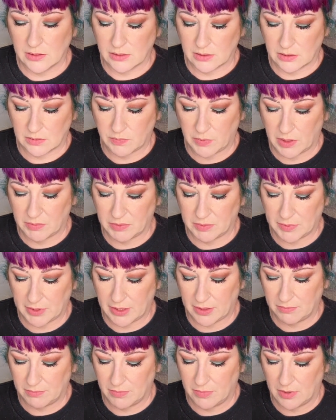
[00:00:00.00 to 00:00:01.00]
It's
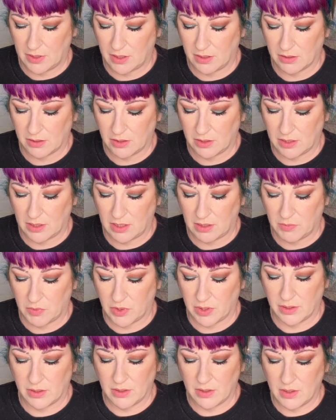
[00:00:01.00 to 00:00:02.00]
probably not good
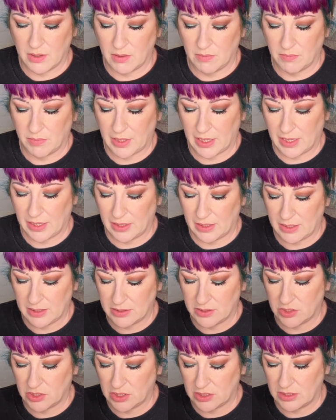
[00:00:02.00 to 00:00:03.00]
anymore, but
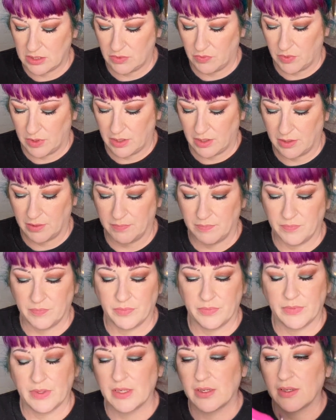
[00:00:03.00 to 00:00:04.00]
it's just a real
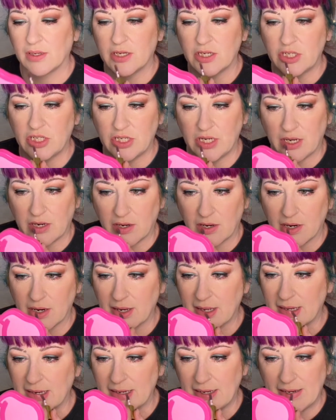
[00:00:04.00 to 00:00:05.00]
sheer
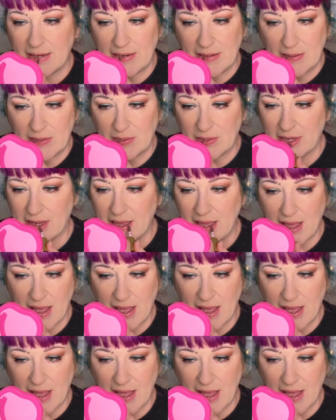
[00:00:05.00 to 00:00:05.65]
nude.